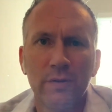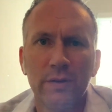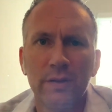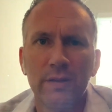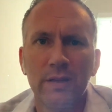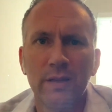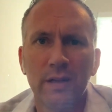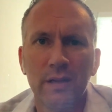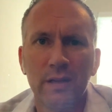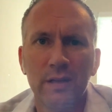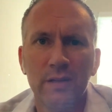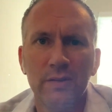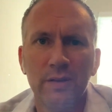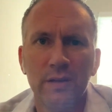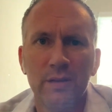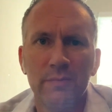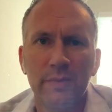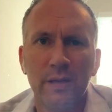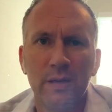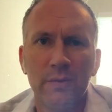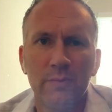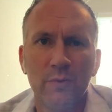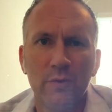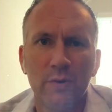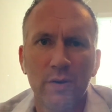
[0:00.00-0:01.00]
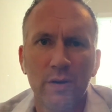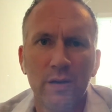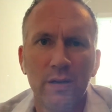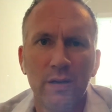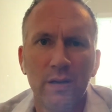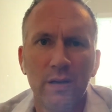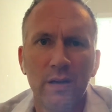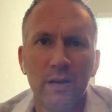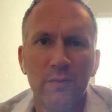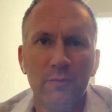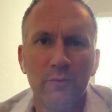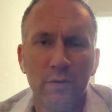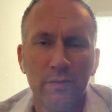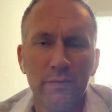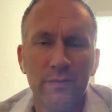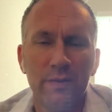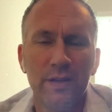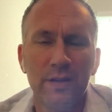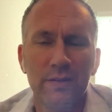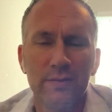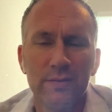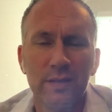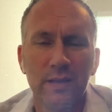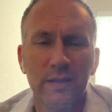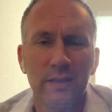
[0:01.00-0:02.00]
and then I can go ahead and make more more
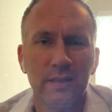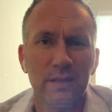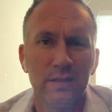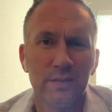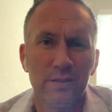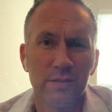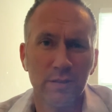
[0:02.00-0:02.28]
videos like this.